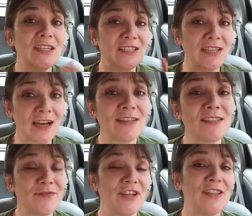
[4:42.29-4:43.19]
does
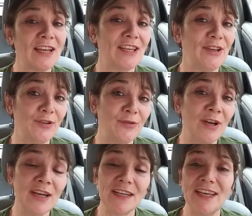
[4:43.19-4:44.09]
feel like you
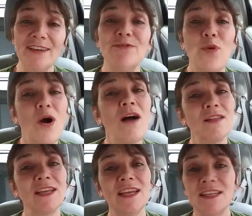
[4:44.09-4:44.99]
give
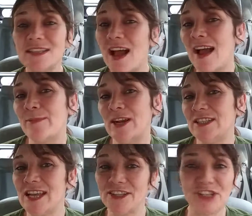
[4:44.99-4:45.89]
quality time and
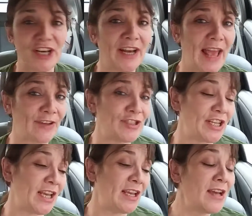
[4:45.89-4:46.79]
attention and
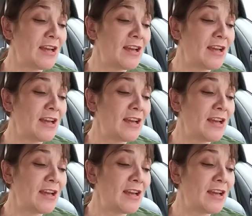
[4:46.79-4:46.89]
energy